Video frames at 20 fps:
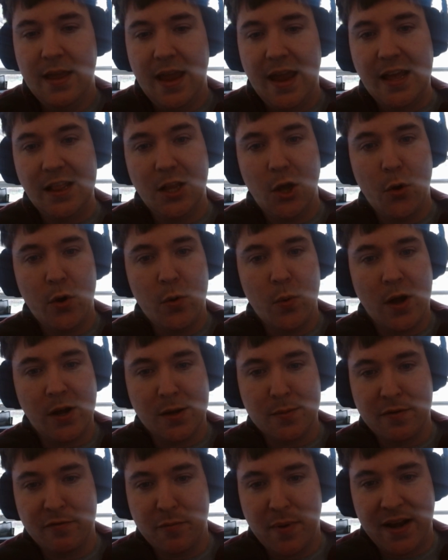Hello and
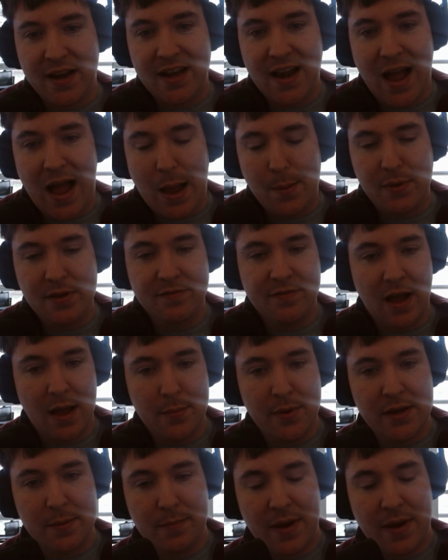welcome everybody to Hobby Vomit.